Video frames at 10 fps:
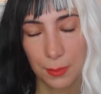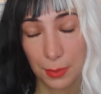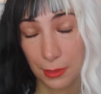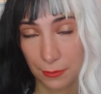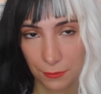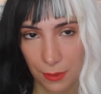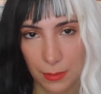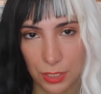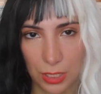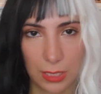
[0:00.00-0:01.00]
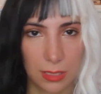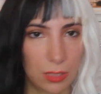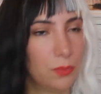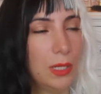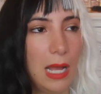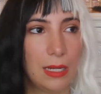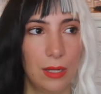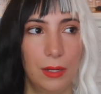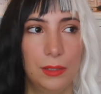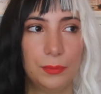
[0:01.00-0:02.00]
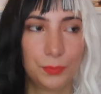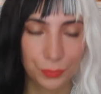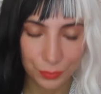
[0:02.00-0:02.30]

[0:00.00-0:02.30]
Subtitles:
but from the gist, what I know,